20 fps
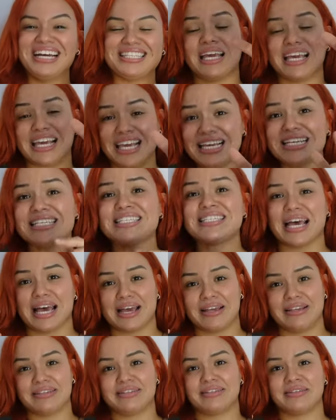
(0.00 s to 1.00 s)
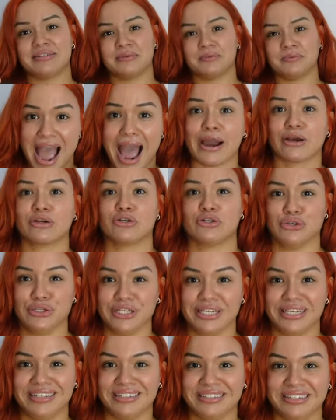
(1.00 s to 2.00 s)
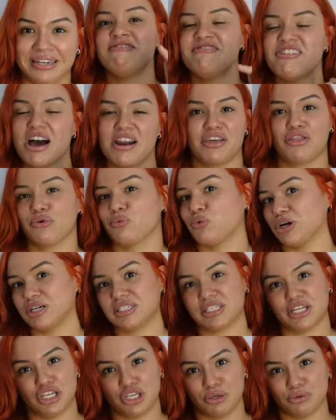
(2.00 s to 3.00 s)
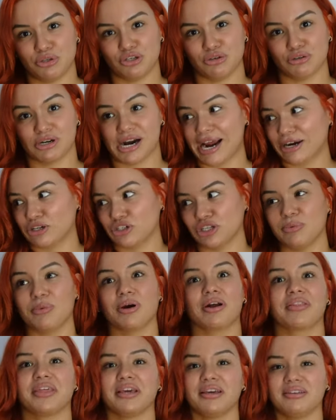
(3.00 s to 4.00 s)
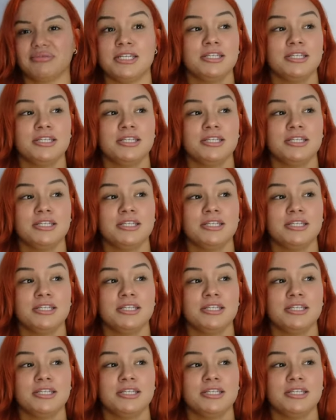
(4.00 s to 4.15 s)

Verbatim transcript: he says, actually, none of the works that you do are actually worth it.